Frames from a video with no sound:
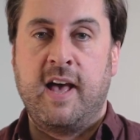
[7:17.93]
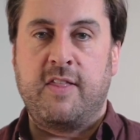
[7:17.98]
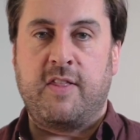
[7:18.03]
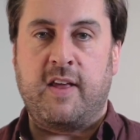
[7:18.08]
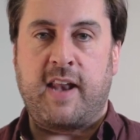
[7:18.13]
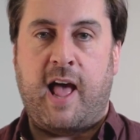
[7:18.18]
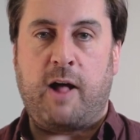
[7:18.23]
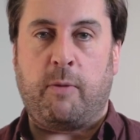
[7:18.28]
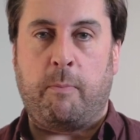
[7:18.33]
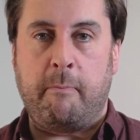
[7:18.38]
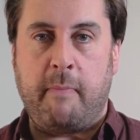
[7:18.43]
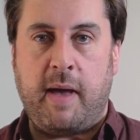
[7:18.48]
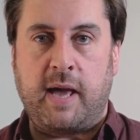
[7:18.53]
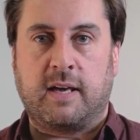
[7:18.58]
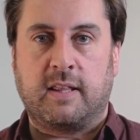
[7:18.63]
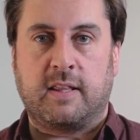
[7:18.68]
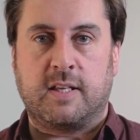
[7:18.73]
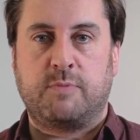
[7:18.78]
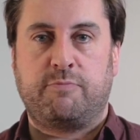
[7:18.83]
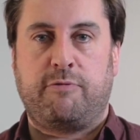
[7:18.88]
that help
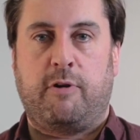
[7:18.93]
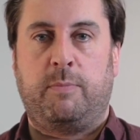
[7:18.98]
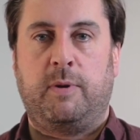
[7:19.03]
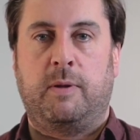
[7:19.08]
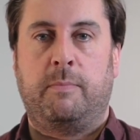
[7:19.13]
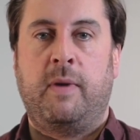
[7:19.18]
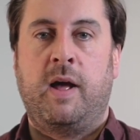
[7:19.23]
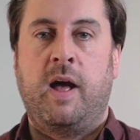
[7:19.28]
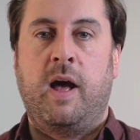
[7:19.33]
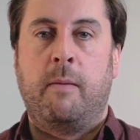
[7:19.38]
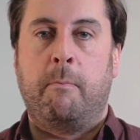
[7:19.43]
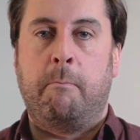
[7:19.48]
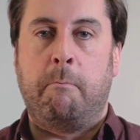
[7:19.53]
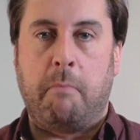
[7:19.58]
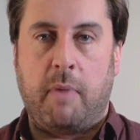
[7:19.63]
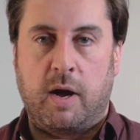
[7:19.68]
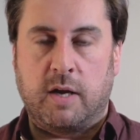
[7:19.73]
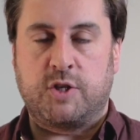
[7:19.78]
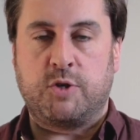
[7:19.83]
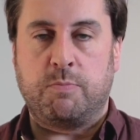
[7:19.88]
make this problem
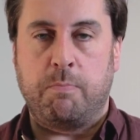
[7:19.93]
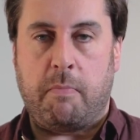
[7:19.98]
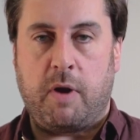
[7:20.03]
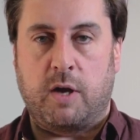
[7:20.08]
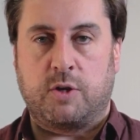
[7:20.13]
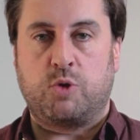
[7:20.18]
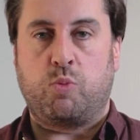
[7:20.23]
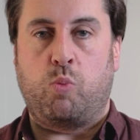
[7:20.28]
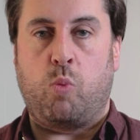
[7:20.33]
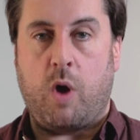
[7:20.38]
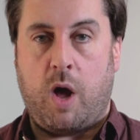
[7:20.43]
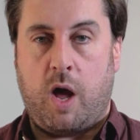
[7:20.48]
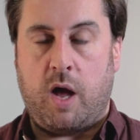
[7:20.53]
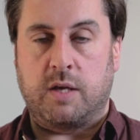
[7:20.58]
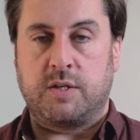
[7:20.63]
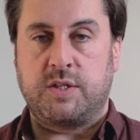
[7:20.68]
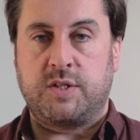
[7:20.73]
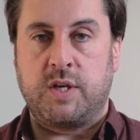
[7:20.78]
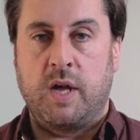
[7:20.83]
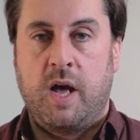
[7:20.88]
much, much
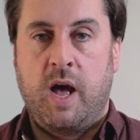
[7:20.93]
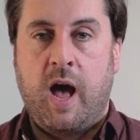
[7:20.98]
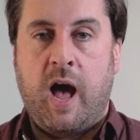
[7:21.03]
worse.